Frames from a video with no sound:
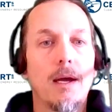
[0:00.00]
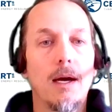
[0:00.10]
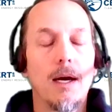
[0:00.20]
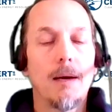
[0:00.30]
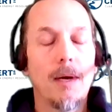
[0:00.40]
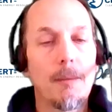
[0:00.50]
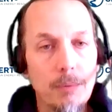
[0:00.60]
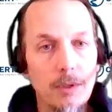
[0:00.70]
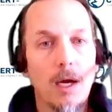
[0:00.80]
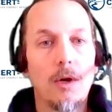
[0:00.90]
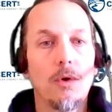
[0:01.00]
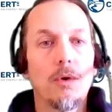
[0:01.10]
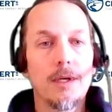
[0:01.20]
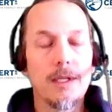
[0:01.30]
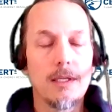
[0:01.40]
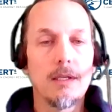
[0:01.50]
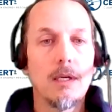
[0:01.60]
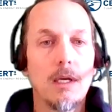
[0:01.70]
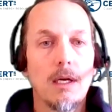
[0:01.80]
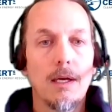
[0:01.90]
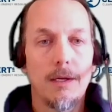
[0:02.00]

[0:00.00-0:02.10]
a priority